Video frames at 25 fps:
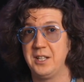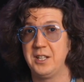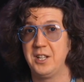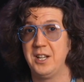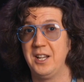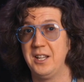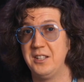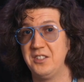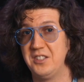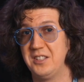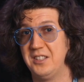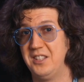
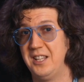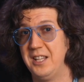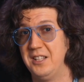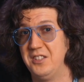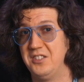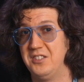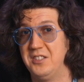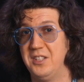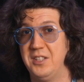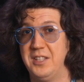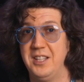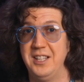as it
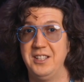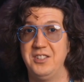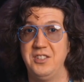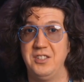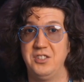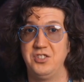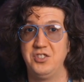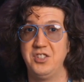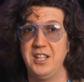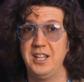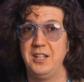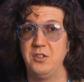has the
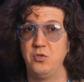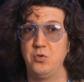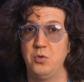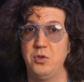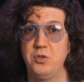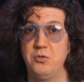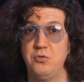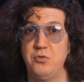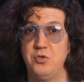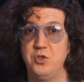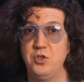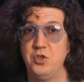latest
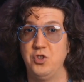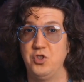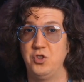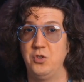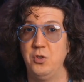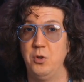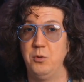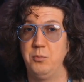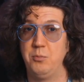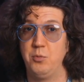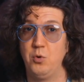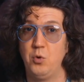Android
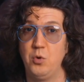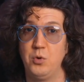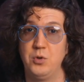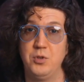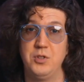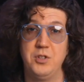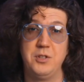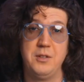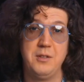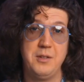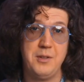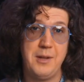version on
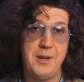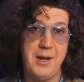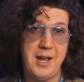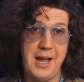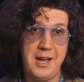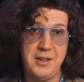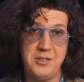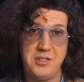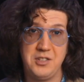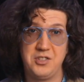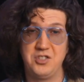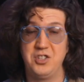board.
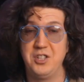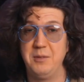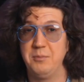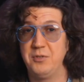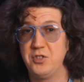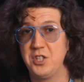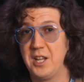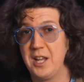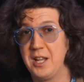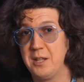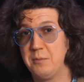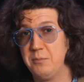At the same
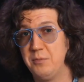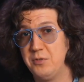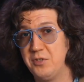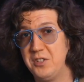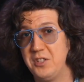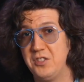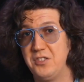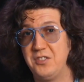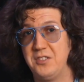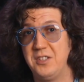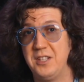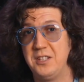time,
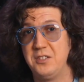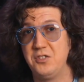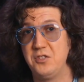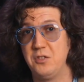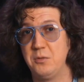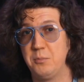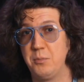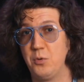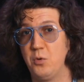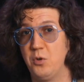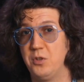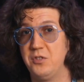this thing
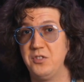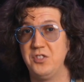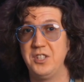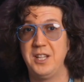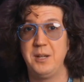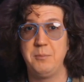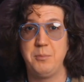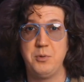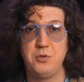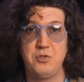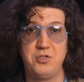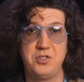supports
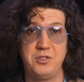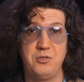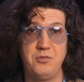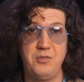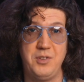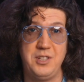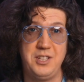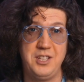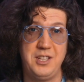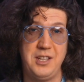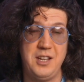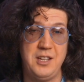Apple
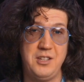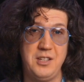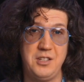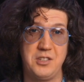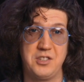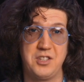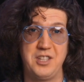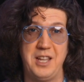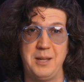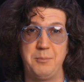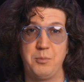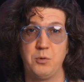TV and
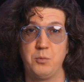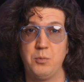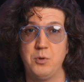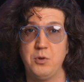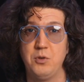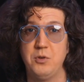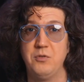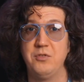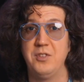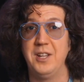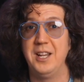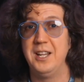is
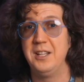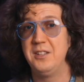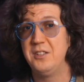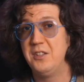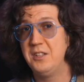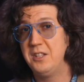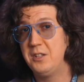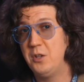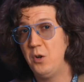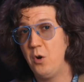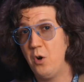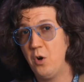capable of
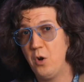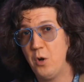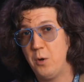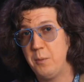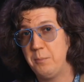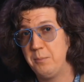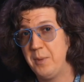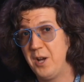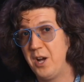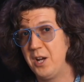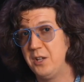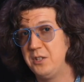handling all
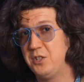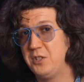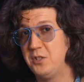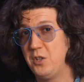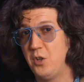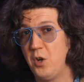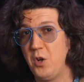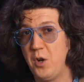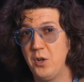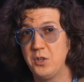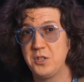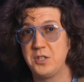modern
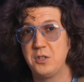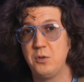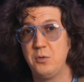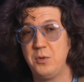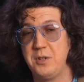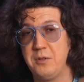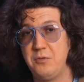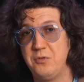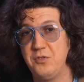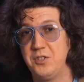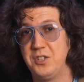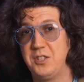audio
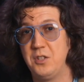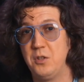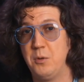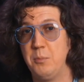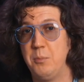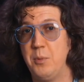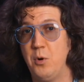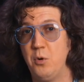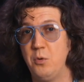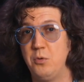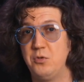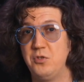and video
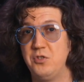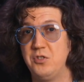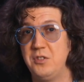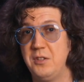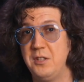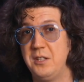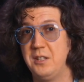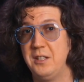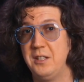modes,